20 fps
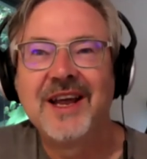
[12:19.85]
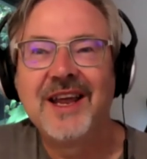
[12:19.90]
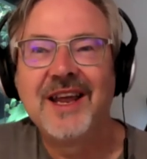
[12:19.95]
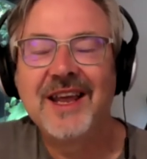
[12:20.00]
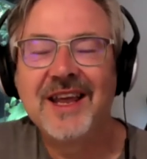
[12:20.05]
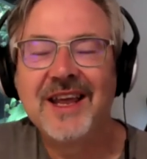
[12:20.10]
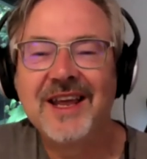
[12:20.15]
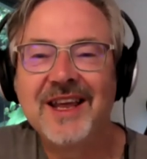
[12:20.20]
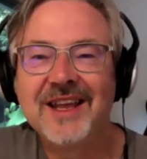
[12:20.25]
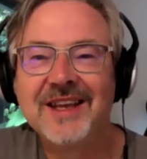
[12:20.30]

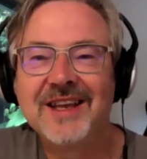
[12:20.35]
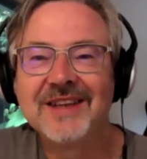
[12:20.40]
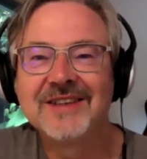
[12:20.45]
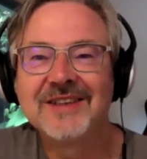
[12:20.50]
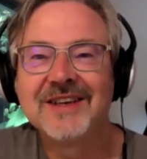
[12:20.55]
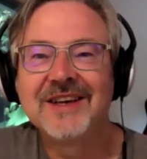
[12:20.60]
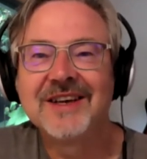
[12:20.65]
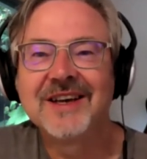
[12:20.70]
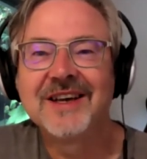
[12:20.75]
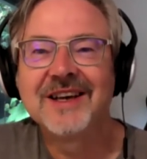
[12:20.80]
And
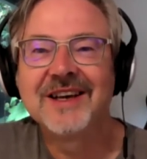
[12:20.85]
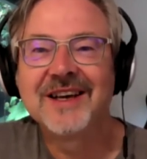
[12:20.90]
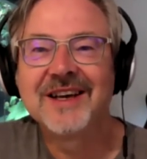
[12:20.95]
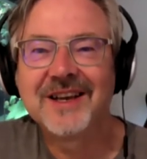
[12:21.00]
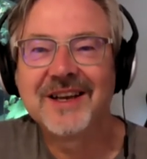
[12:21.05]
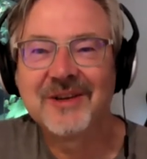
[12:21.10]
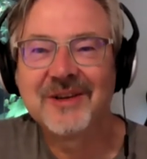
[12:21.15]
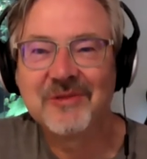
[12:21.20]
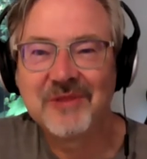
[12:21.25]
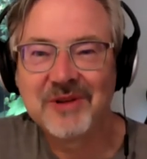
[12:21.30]

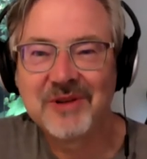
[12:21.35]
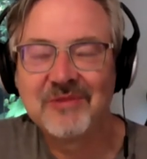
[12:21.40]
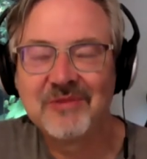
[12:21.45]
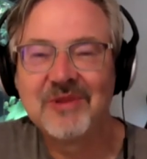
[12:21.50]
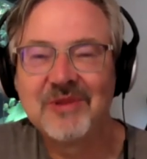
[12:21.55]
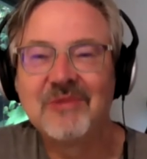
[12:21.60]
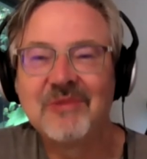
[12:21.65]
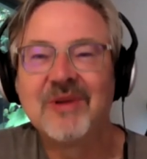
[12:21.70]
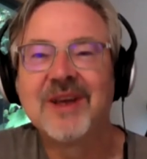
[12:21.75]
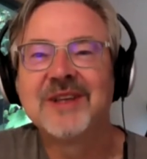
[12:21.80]

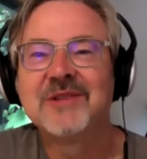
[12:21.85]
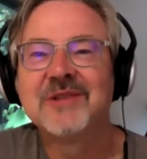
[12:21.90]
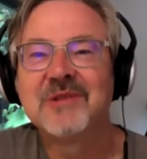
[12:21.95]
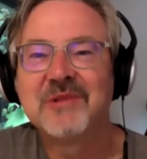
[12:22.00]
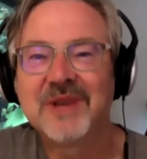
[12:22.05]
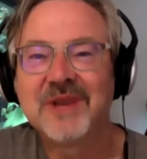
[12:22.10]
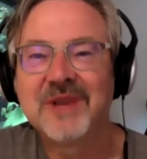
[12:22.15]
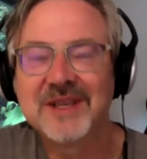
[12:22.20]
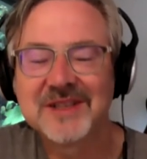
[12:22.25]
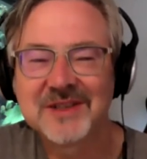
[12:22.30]
we
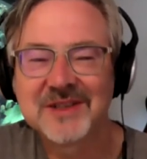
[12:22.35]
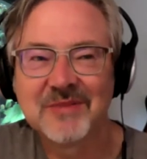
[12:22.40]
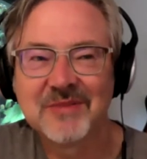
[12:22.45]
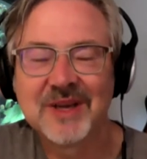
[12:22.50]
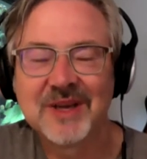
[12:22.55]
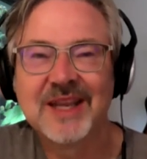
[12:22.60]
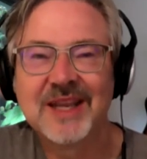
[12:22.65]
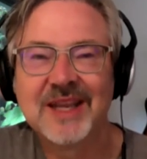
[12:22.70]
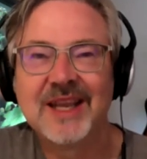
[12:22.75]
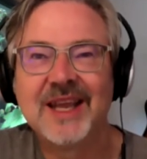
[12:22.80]
raised some
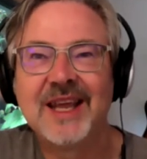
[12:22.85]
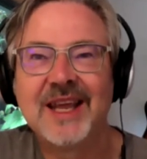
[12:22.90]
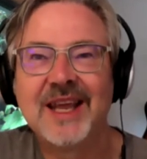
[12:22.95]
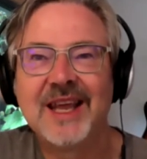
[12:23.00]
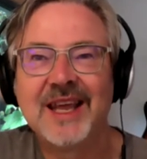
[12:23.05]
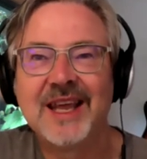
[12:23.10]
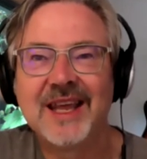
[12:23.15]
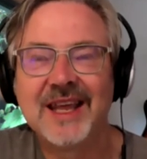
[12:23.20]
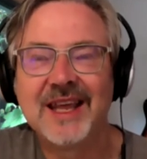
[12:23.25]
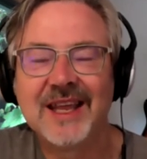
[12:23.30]
money,
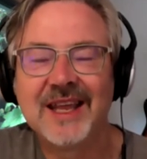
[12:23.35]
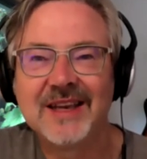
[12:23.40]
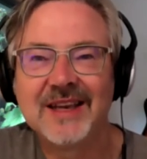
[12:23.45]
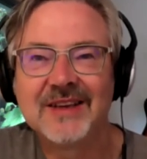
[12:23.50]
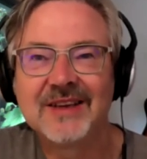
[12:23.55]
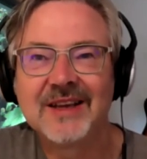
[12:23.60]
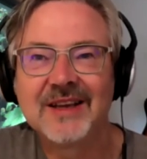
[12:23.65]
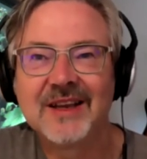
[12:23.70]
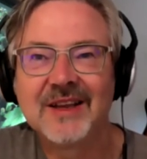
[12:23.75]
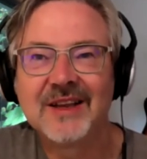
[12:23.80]
and
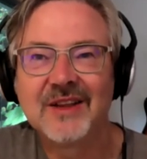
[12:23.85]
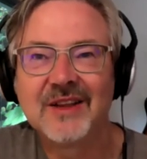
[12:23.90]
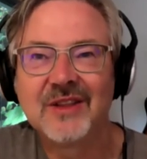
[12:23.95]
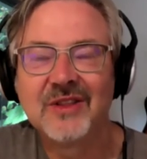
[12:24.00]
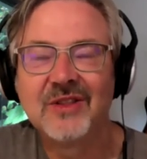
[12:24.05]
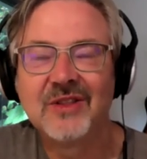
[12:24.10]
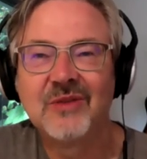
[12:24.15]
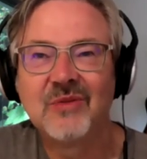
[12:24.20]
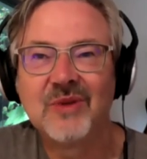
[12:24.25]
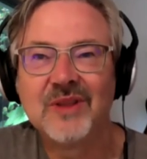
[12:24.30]

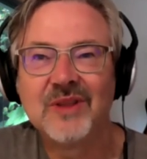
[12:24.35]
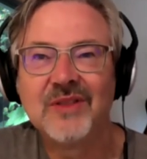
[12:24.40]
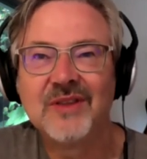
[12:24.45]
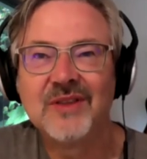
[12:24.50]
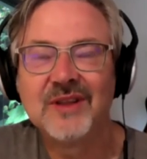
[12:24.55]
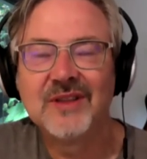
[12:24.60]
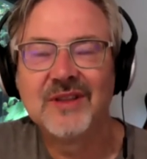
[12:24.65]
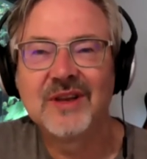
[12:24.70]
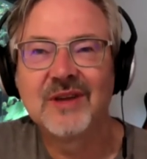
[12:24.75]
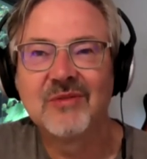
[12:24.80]
the one
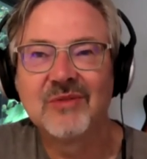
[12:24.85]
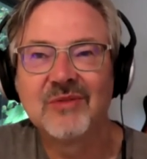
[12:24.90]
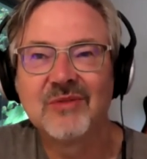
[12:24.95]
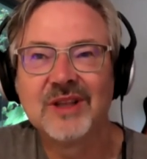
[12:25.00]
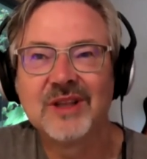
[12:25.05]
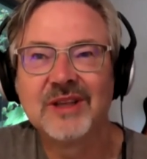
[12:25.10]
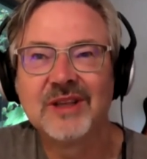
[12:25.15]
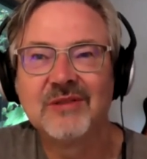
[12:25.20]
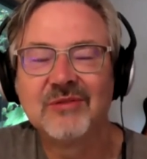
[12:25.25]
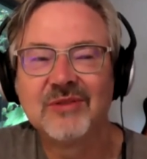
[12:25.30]
thing that I
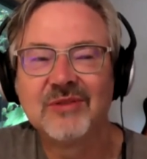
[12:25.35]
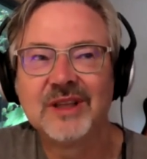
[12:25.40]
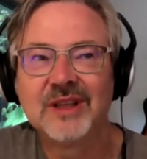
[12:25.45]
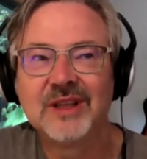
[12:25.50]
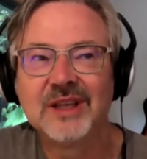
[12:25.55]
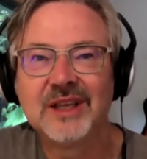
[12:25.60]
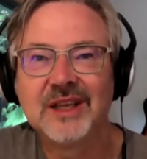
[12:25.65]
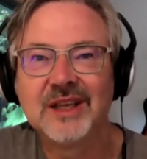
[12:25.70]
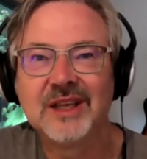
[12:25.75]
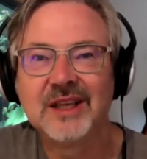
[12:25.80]

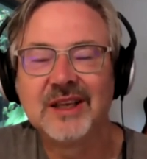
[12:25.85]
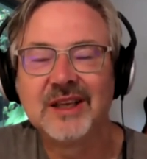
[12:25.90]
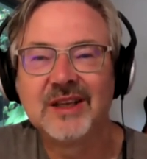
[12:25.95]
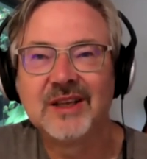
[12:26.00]
really